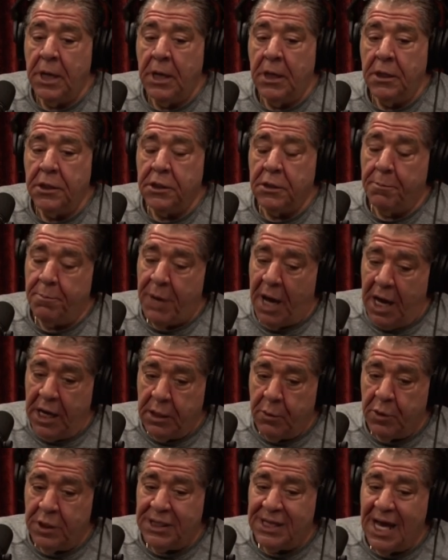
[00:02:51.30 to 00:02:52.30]
your body
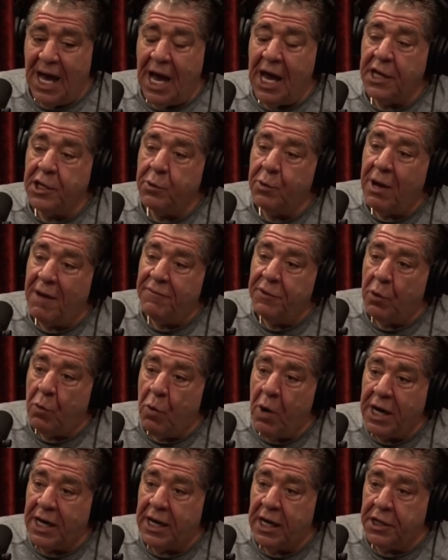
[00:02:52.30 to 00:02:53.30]
would die, and you would have to
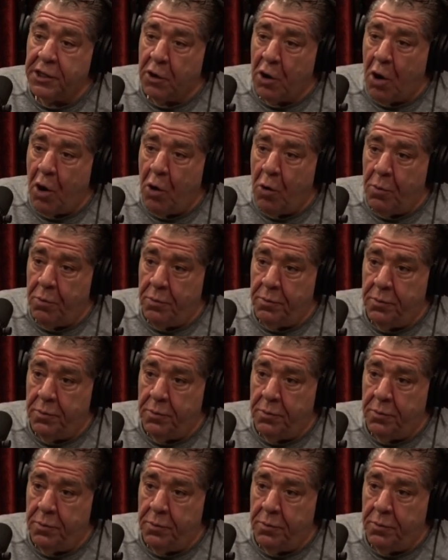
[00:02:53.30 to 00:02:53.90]
wake at your home.